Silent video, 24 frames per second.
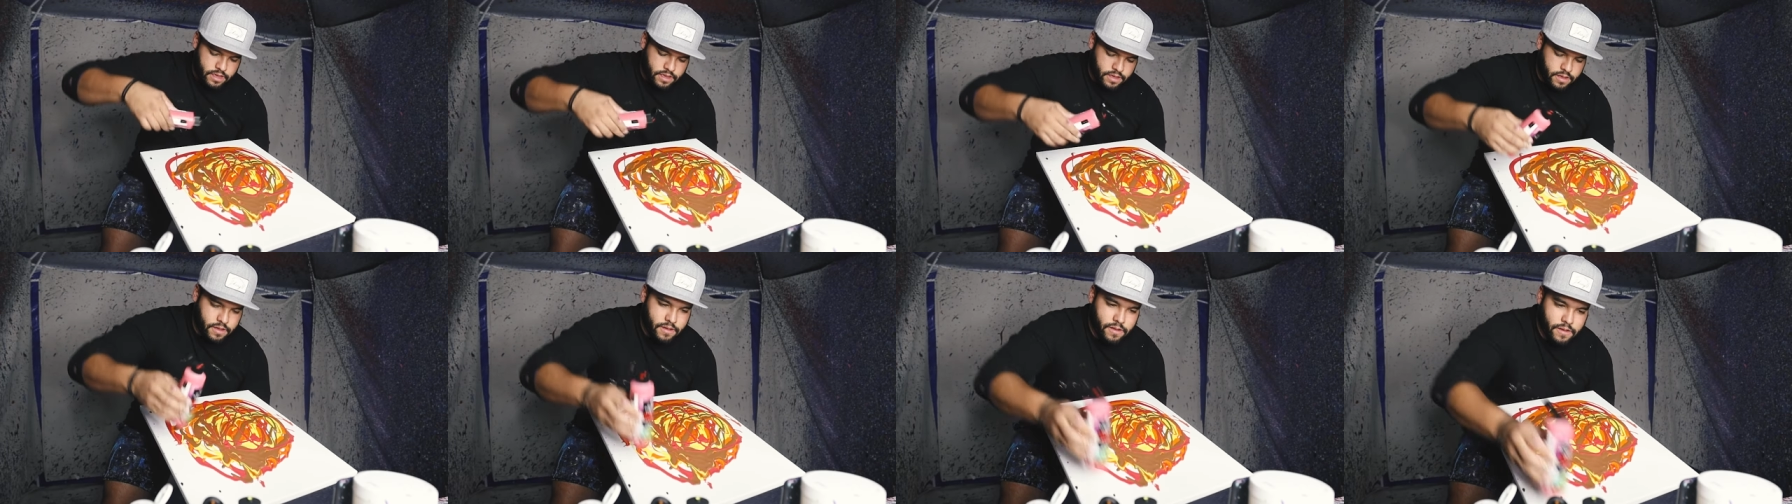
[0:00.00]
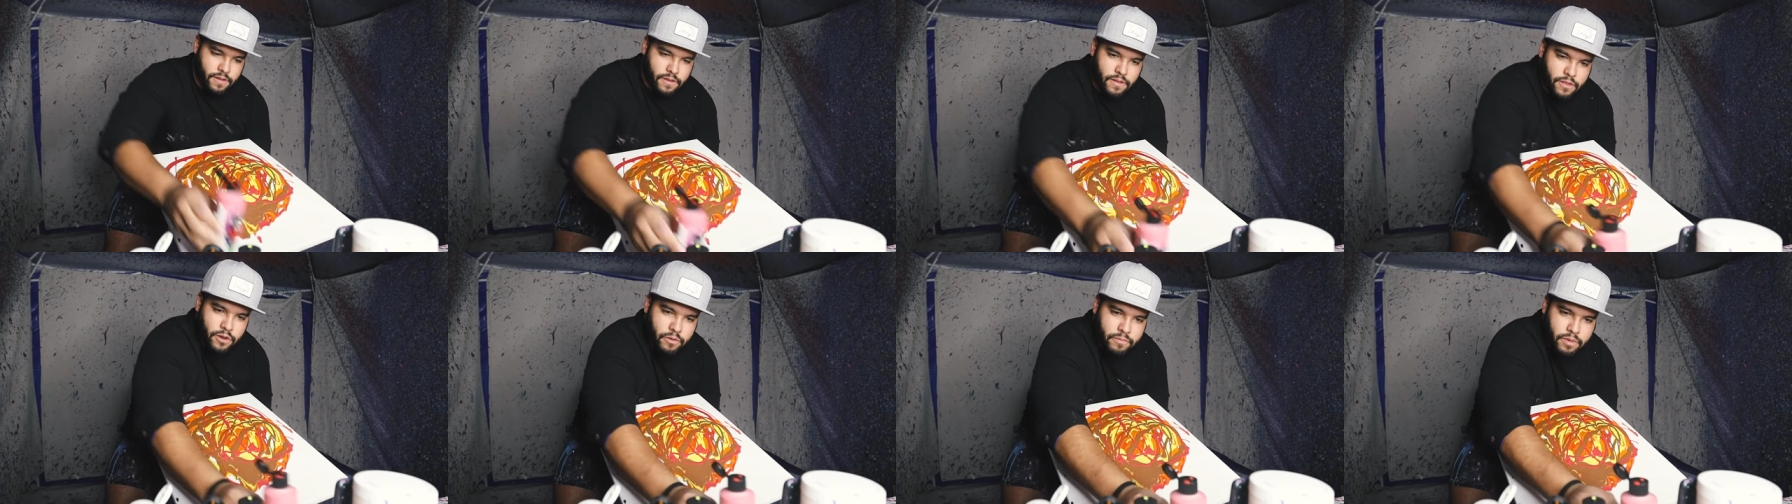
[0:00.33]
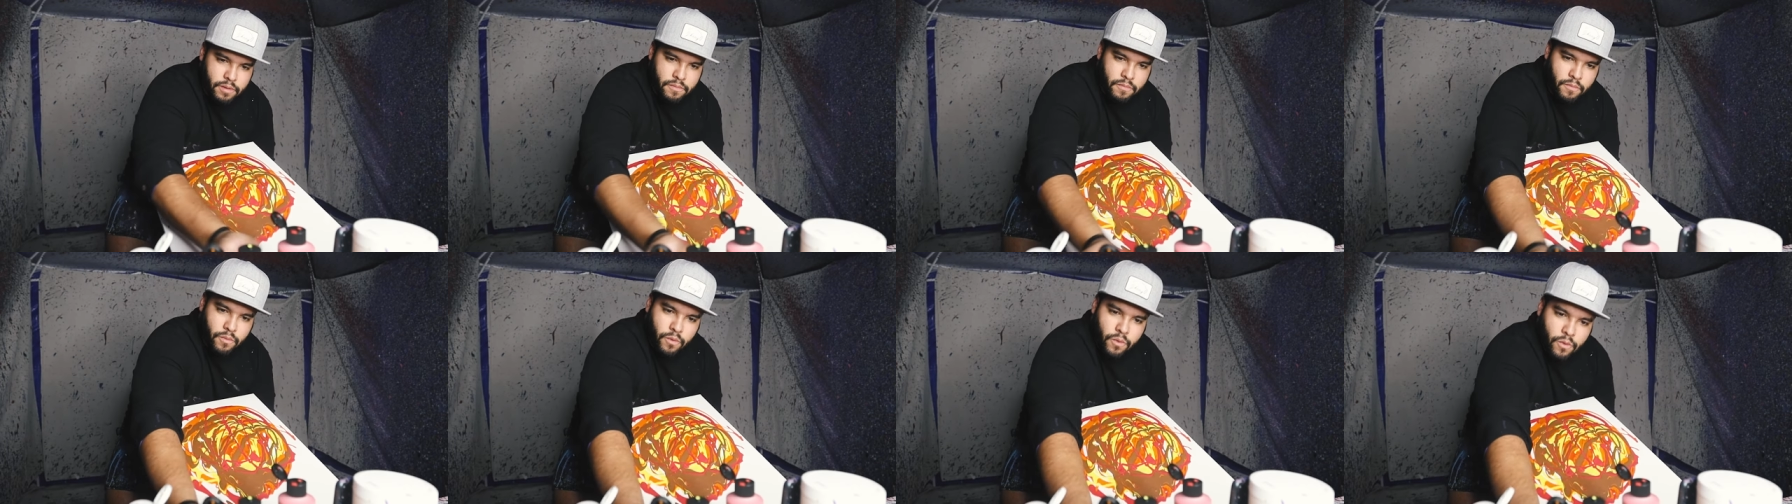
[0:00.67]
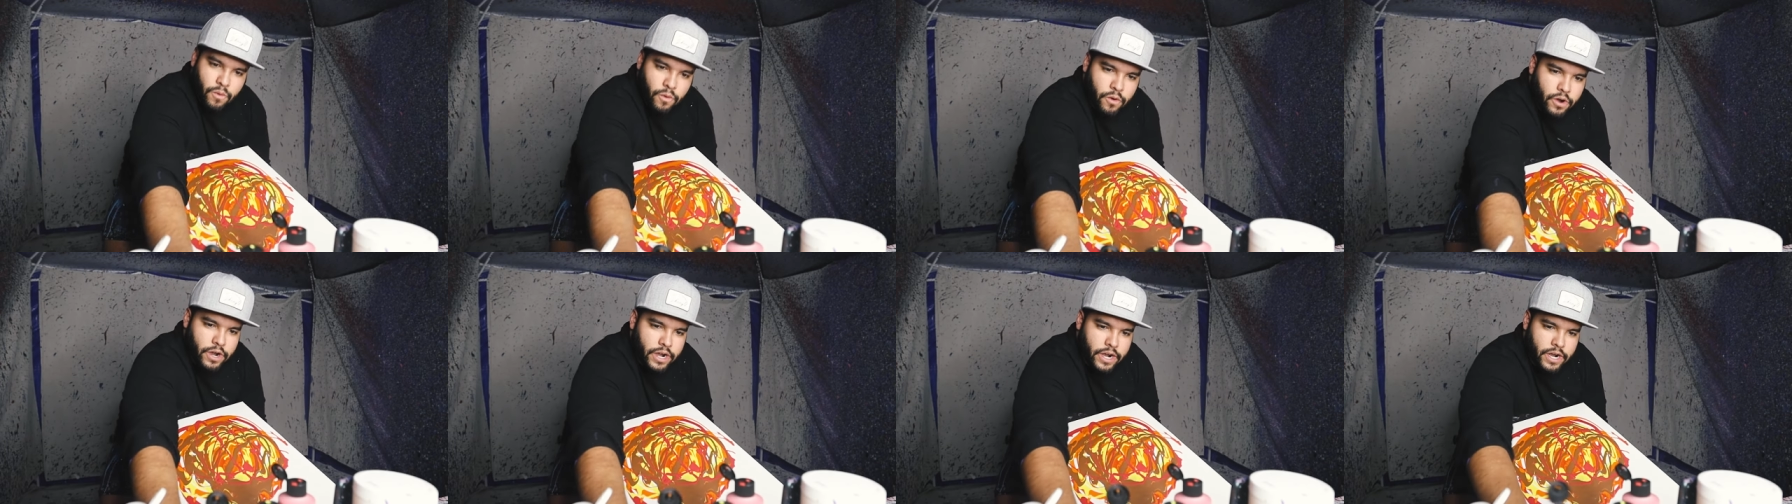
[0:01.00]
a little bit
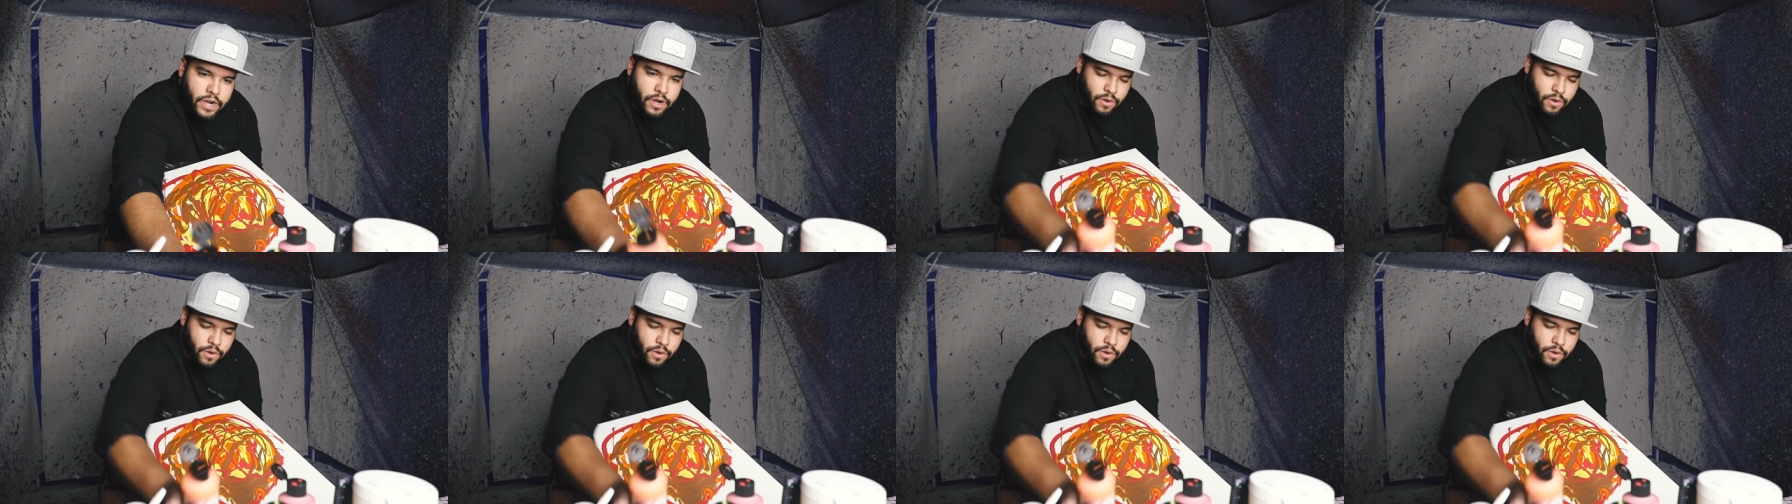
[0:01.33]
more